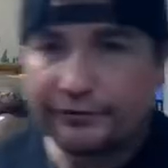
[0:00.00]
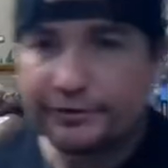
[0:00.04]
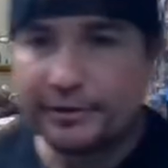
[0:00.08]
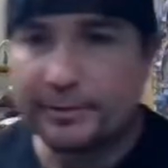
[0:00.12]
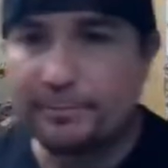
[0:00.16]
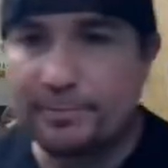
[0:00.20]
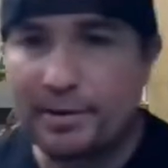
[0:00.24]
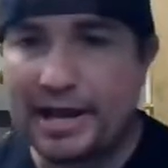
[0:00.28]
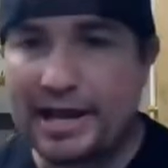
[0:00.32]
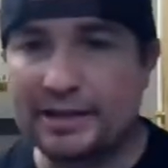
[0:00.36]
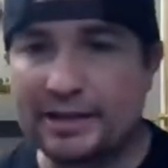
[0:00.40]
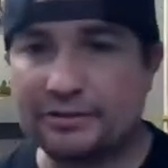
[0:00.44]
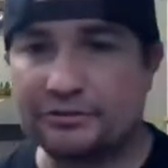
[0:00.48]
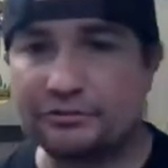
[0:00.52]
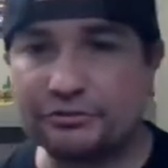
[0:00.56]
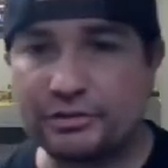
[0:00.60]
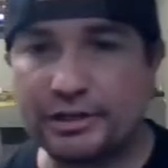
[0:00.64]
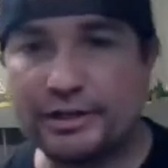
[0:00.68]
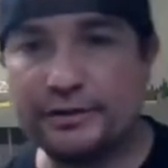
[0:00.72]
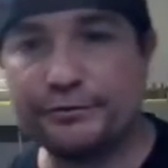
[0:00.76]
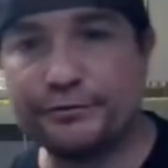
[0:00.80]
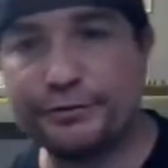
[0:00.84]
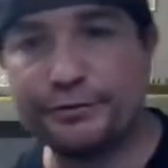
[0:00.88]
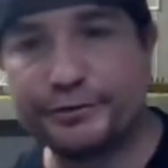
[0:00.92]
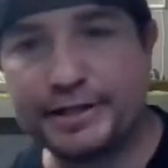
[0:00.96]
in the past,
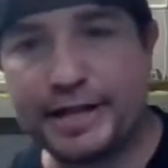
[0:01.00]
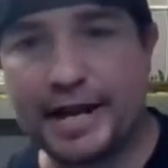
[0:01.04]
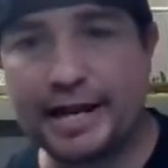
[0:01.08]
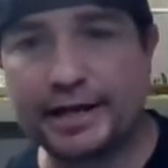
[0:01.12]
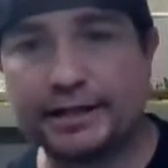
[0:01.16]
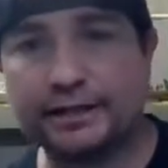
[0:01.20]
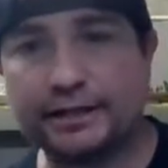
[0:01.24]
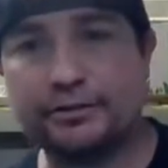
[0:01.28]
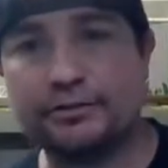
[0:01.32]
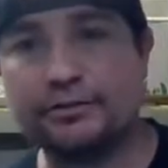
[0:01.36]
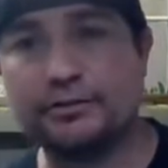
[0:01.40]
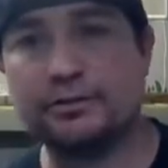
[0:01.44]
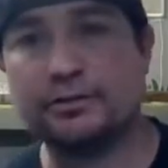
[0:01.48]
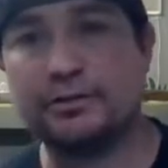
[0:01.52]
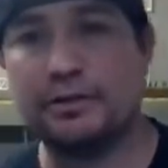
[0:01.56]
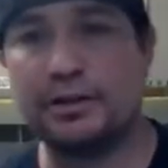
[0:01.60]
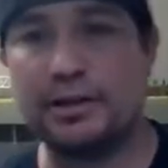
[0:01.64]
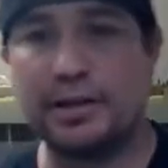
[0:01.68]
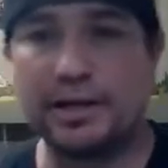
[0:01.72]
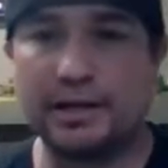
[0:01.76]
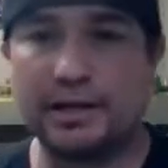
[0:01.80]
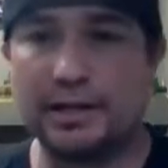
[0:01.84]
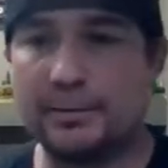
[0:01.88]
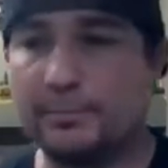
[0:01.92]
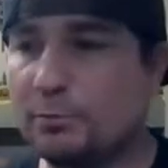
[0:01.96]
Train fanatic,
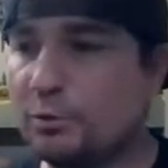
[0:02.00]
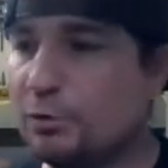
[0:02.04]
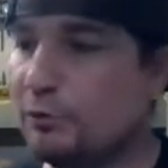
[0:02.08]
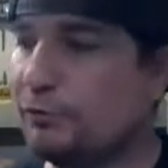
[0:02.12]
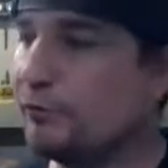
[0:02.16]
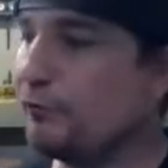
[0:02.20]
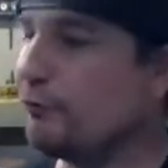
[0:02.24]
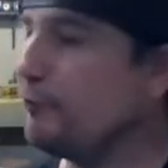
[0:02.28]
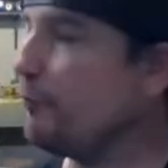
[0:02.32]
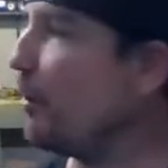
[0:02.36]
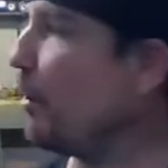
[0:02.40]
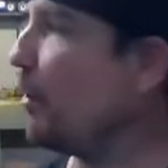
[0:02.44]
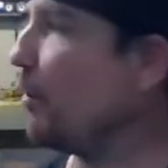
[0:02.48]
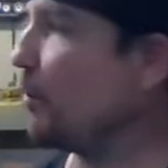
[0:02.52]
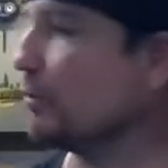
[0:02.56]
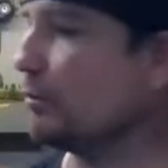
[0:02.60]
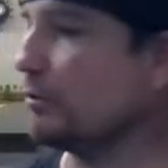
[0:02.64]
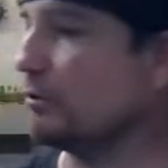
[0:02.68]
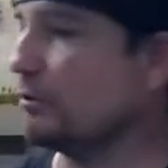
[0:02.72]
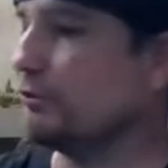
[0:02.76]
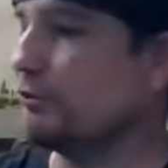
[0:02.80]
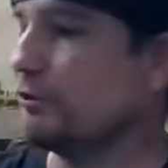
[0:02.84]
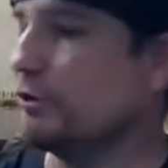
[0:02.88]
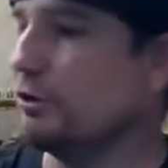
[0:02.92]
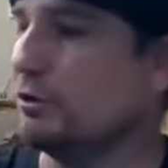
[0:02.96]
and I'm moving forward.
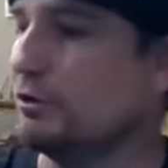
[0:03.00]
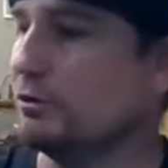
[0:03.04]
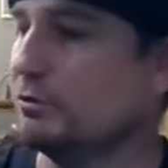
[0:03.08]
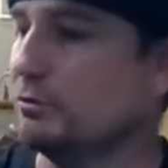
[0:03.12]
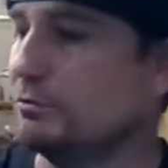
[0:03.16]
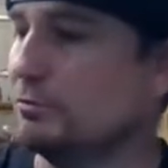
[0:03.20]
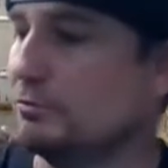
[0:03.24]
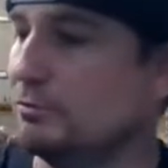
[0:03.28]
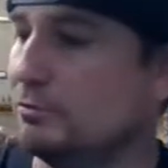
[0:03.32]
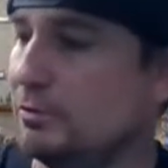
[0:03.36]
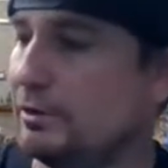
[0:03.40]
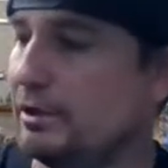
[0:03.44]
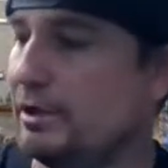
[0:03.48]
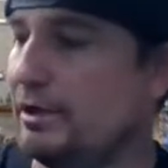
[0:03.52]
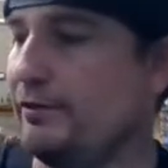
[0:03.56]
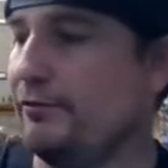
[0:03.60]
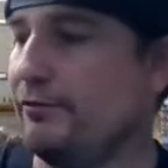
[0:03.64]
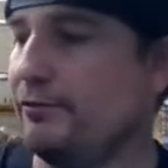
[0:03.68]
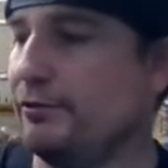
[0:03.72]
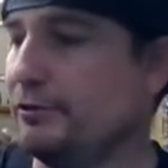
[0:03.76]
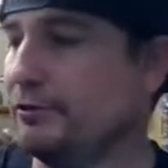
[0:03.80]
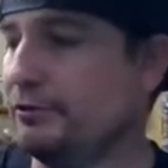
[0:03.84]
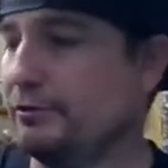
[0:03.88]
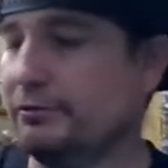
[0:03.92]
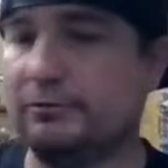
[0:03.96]
So
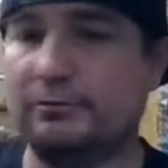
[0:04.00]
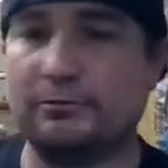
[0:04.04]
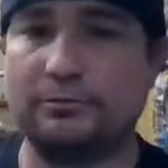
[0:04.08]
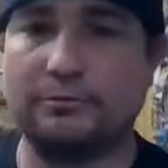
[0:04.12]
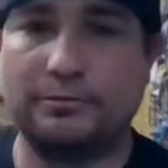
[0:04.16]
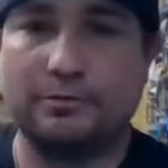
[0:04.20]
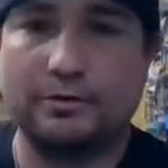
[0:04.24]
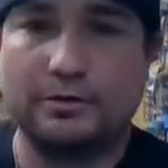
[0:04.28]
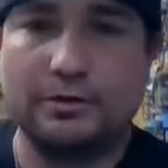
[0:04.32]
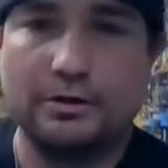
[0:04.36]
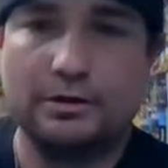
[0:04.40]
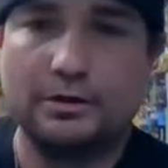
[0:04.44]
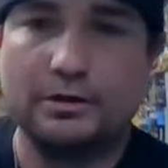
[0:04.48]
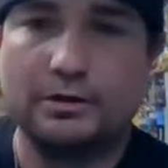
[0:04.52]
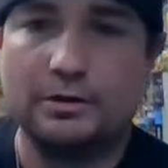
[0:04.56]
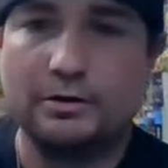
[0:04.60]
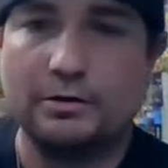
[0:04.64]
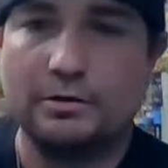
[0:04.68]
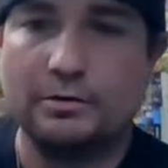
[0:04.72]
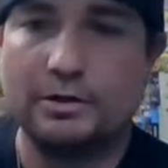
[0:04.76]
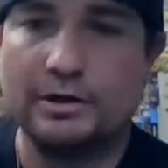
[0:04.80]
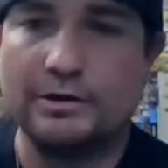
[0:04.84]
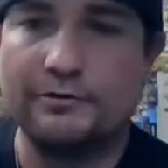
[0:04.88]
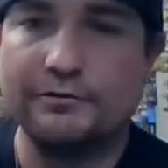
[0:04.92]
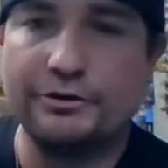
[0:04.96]
whatever
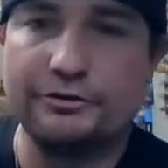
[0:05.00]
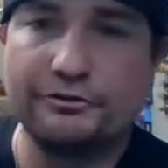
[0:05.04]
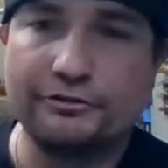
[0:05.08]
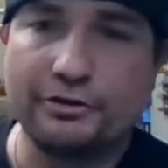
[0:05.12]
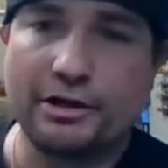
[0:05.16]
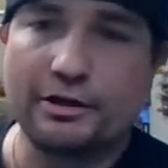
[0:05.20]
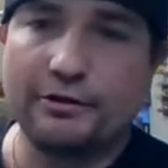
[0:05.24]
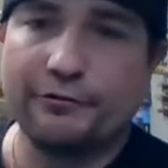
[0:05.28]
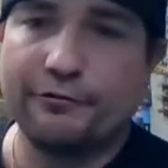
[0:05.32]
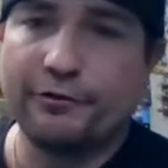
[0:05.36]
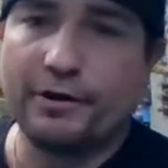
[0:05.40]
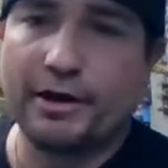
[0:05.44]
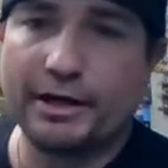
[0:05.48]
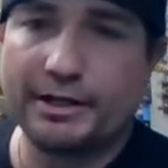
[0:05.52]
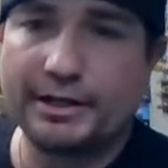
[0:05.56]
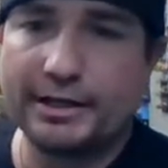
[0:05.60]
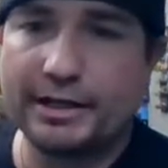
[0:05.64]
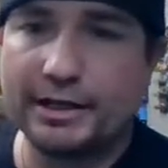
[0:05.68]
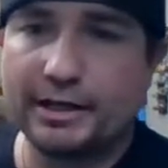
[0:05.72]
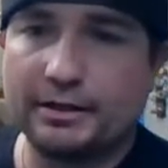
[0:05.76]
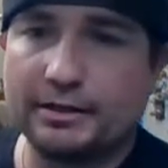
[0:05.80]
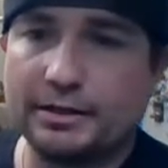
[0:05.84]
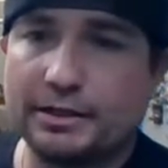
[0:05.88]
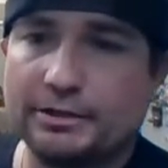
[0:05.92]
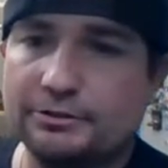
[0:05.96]
you're trying to find
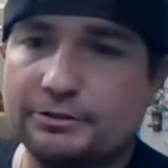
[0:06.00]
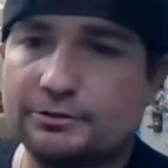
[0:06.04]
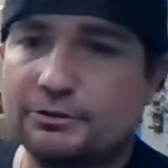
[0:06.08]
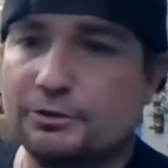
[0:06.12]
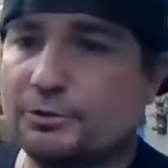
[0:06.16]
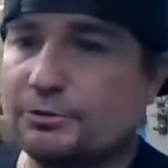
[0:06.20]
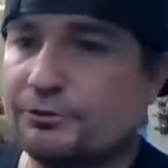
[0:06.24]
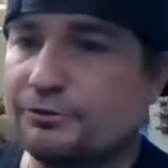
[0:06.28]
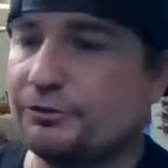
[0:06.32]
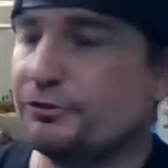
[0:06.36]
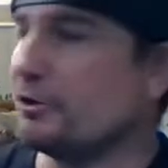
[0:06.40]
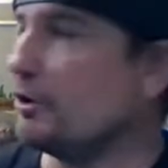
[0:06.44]
out, I don't know what you're